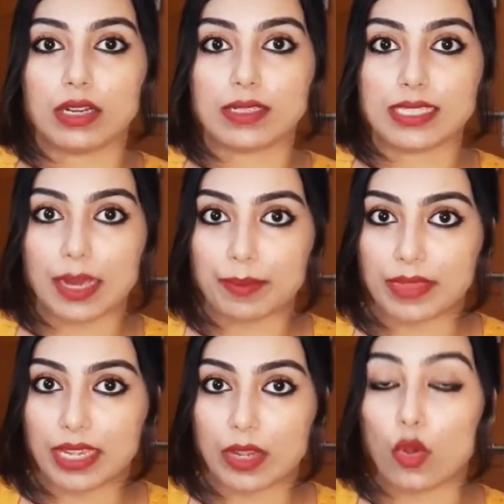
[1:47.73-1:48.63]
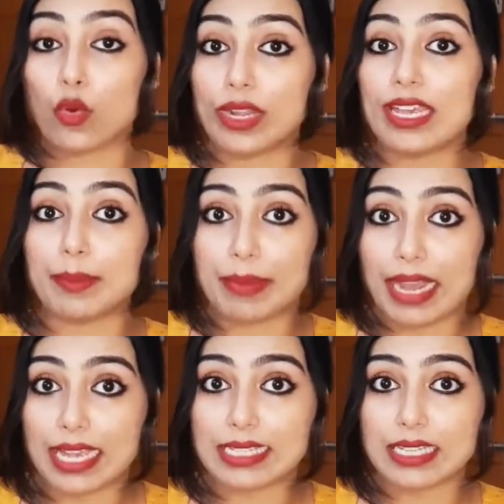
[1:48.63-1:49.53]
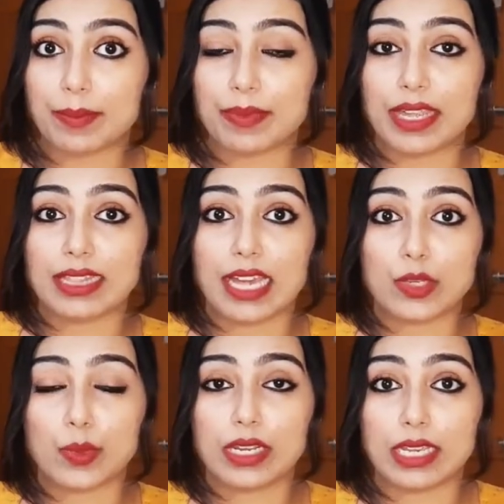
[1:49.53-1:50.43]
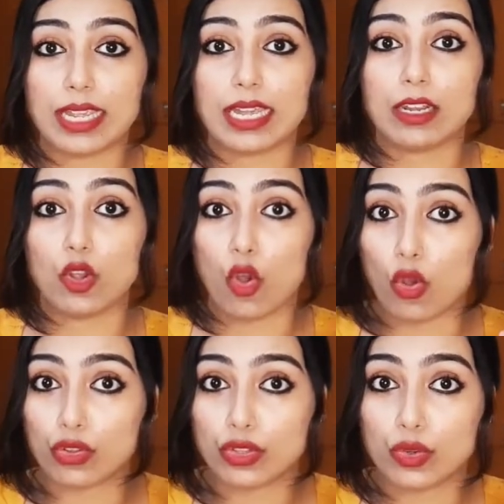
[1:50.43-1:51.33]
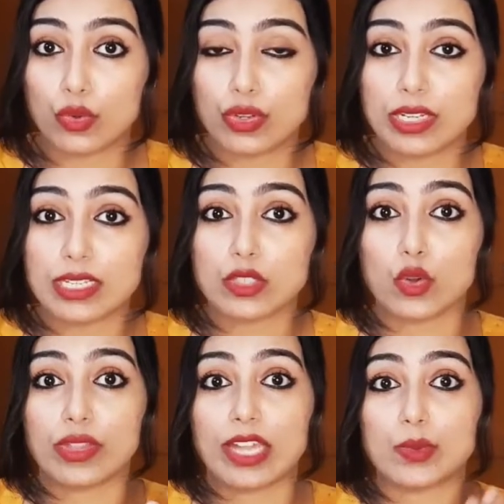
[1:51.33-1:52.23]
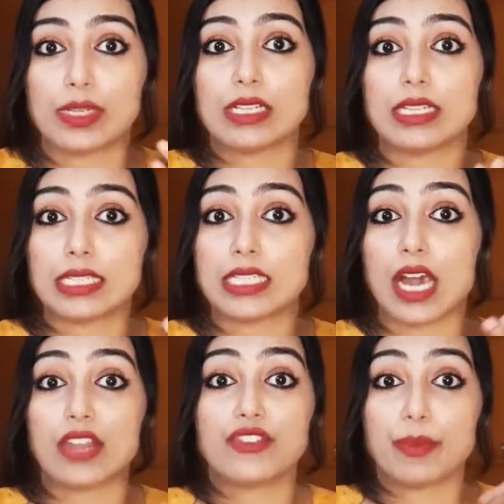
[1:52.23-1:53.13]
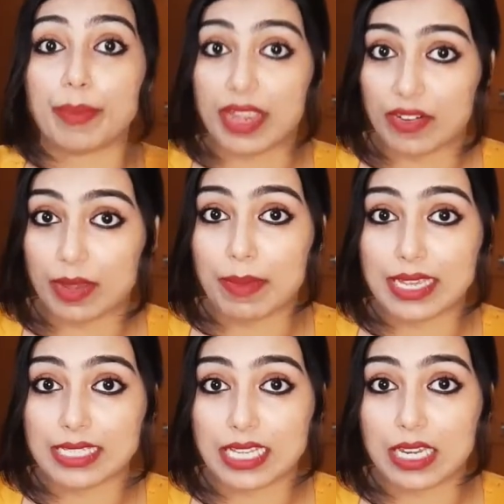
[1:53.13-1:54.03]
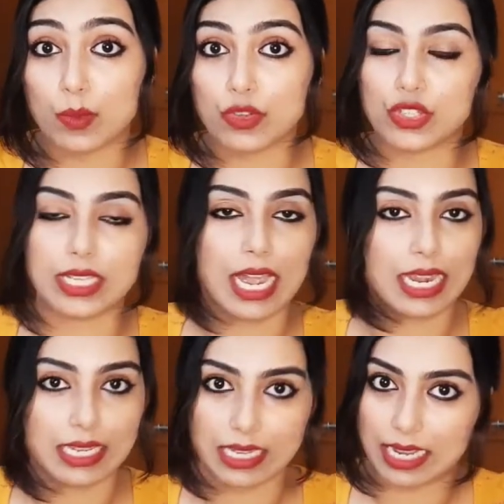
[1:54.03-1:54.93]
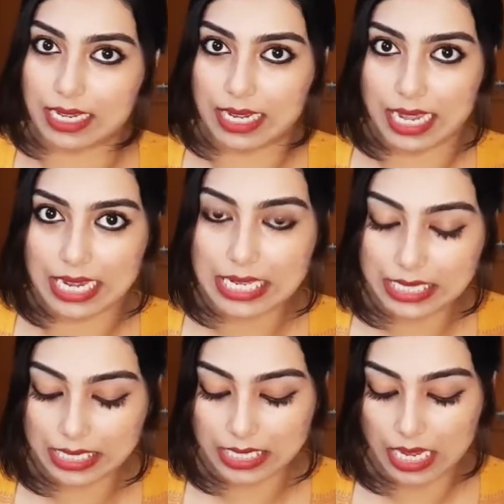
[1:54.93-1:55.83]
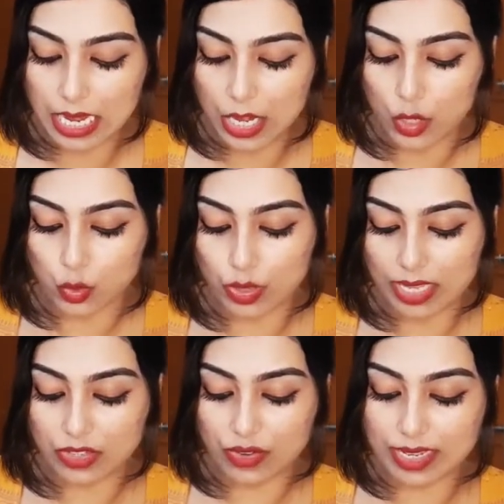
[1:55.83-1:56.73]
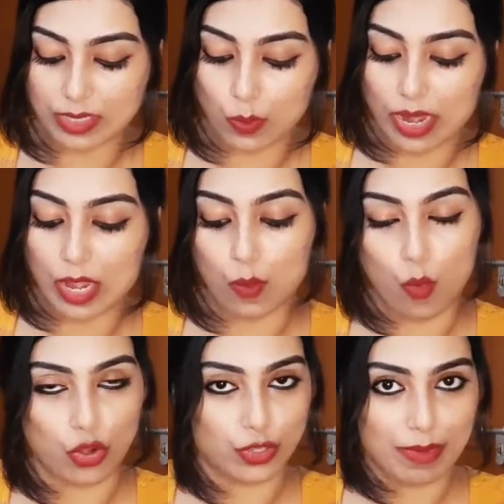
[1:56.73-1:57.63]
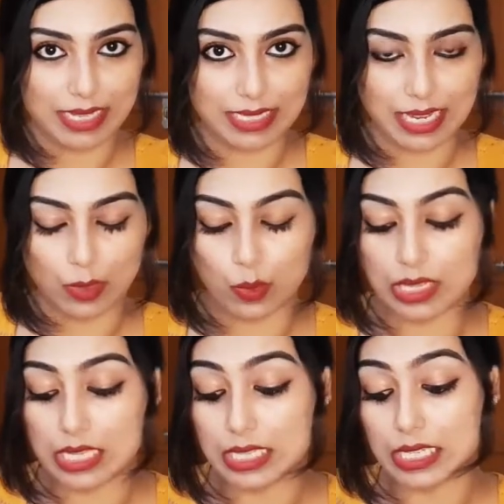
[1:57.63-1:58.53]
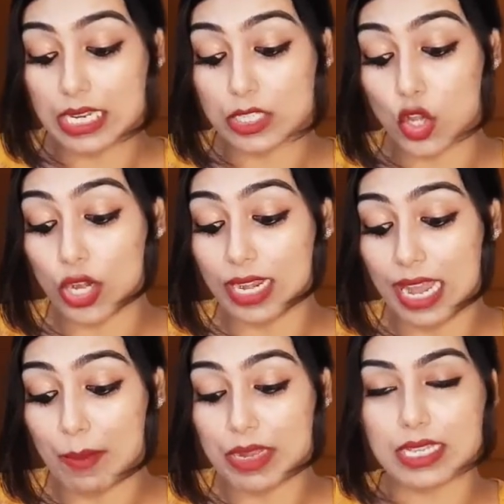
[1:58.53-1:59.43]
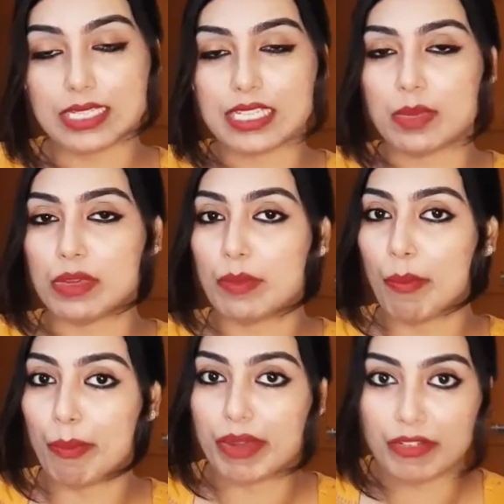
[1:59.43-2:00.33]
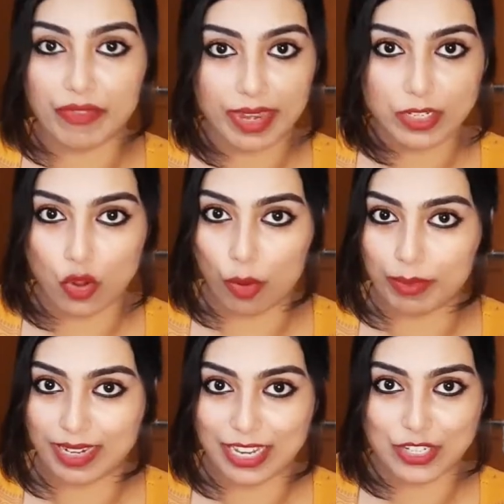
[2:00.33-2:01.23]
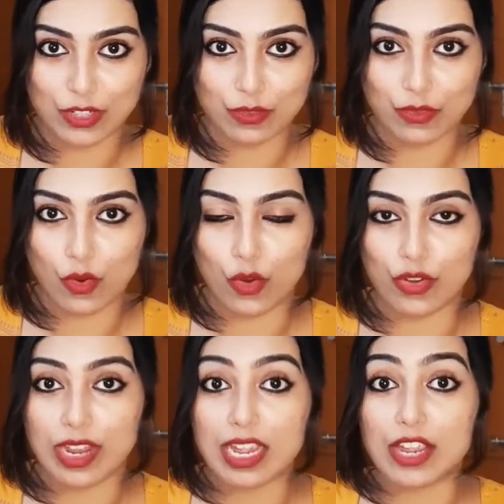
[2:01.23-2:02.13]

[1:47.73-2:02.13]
something or only apply something that will again lock the goodness or that will start repairing my skin, which is ideal at nights. So that's the reason why I wash my skin with this, and it's got lemon and cinnamon, perfect combination for